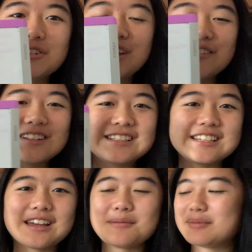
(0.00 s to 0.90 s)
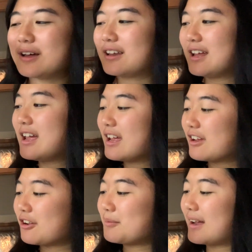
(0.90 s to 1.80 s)
You can't really see it, but
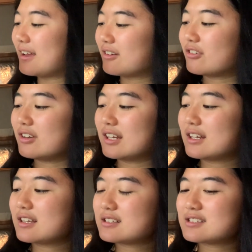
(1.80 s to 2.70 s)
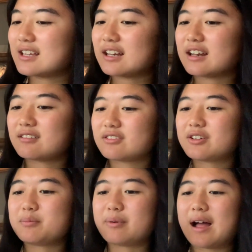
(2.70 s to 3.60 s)
here are my ingredients that I kind of
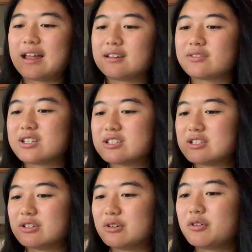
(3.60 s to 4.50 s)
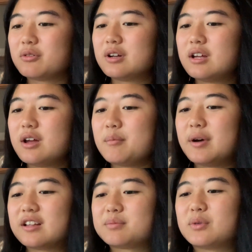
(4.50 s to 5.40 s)
combined of the two
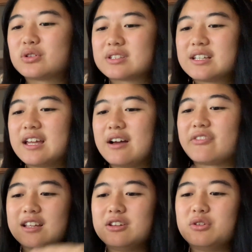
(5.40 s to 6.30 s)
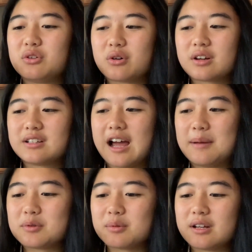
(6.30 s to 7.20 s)
but it's mostly of the New York
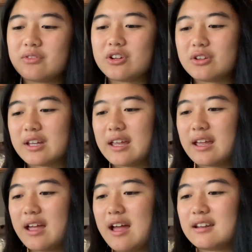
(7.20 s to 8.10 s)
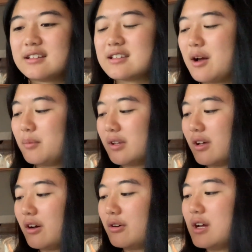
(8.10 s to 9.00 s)
Times one if you're looking at it down
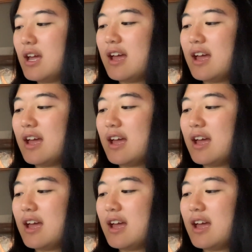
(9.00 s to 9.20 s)
below.